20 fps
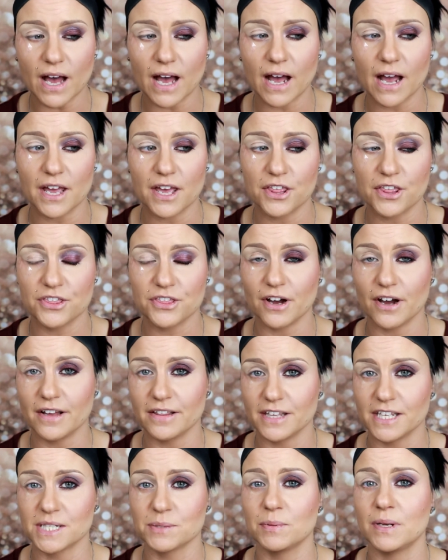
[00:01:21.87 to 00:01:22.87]
I thought
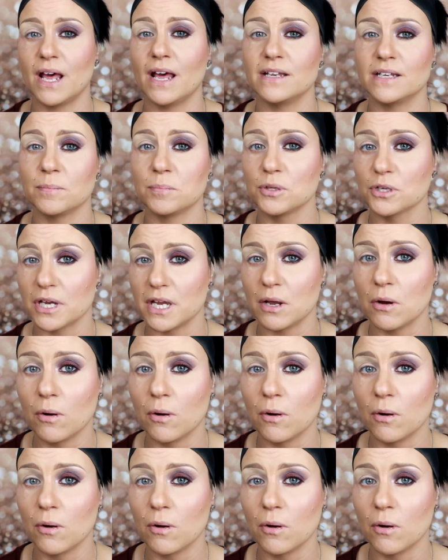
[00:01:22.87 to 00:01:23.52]
this would end up looking